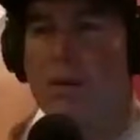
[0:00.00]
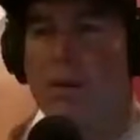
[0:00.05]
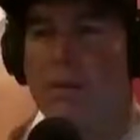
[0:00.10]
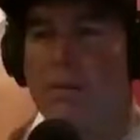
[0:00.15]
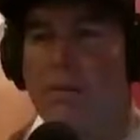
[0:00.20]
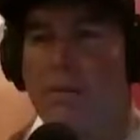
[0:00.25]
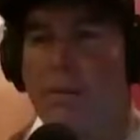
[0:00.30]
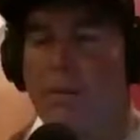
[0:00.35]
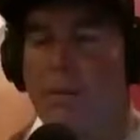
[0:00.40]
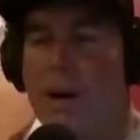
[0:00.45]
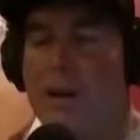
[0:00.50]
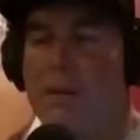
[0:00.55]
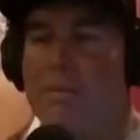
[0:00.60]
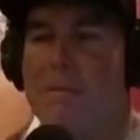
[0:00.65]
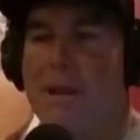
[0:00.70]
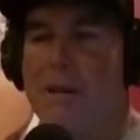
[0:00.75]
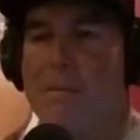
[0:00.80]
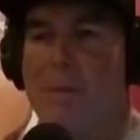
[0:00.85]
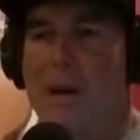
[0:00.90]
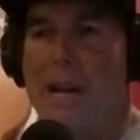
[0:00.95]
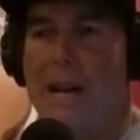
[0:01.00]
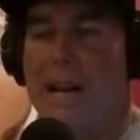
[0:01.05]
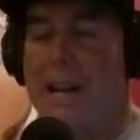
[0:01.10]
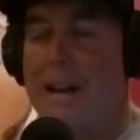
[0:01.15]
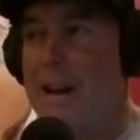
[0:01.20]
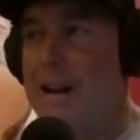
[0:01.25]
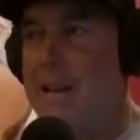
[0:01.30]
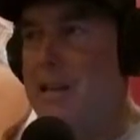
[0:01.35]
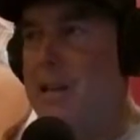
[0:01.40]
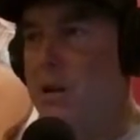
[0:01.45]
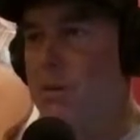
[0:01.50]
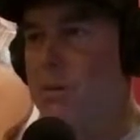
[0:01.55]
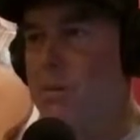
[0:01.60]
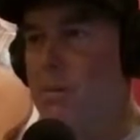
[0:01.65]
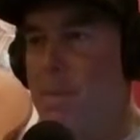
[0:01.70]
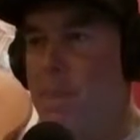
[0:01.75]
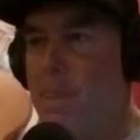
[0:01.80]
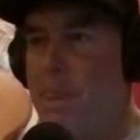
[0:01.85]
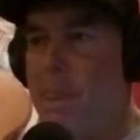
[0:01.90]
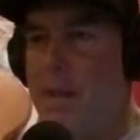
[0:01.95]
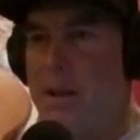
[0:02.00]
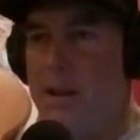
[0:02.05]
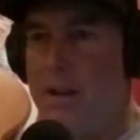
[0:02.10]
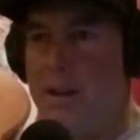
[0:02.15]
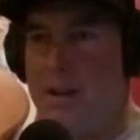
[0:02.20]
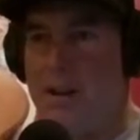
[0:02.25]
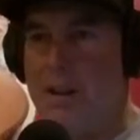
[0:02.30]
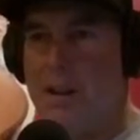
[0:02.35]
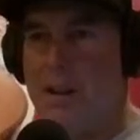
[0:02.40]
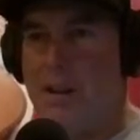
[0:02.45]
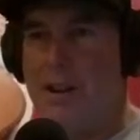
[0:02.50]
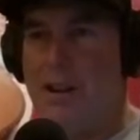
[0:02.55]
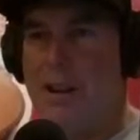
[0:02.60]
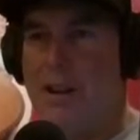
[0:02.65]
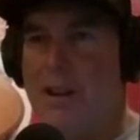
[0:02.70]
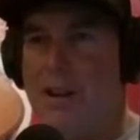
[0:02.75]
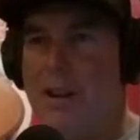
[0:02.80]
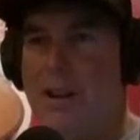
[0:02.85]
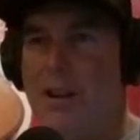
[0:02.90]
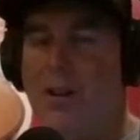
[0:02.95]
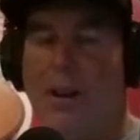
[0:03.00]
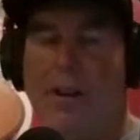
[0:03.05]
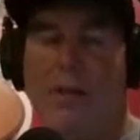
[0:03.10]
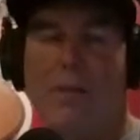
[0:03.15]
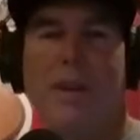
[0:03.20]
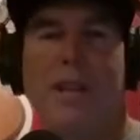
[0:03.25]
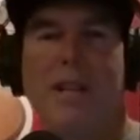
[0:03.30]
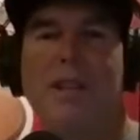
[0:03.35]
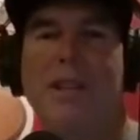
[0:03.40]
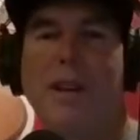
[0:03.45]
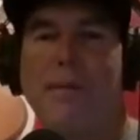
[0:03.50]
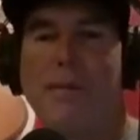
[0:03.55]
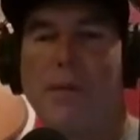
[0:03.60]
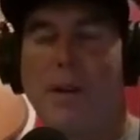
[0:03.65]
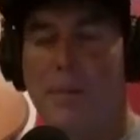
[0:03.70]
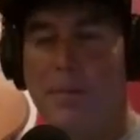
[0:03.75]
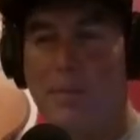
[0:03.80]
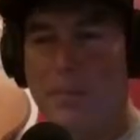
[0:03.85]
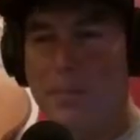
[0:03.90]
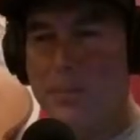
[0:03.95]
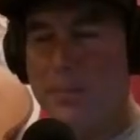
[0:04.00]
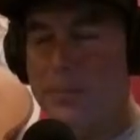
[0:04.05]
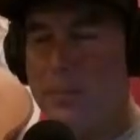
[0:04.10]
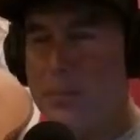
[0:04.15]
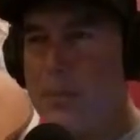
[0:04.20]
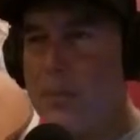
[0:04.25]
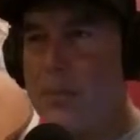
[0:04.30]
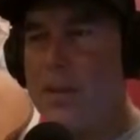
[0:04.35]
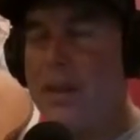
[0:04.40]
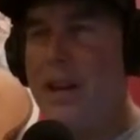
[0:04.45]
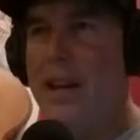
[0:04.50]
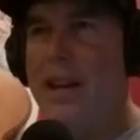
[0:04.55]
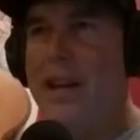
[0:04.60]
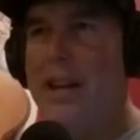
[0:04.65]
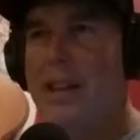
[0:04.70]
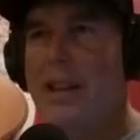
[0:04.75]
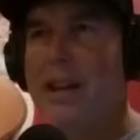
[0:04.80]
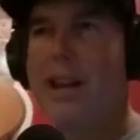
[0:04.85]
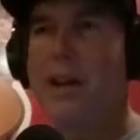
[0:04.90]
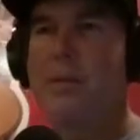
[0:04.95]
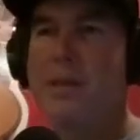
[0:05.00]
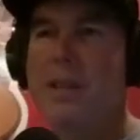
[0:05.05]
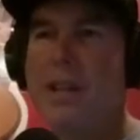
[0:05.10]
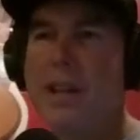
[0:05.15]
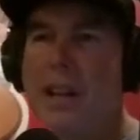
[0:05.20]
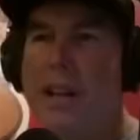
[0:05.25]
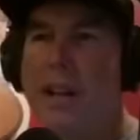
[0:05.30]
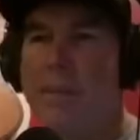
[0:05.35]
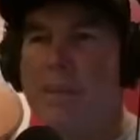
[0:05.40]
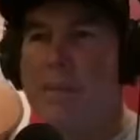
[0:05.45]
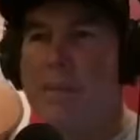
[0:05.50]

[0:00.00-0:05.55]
of recommend a bike, and I don't, you know, everybody's different. And he thought I was going to give him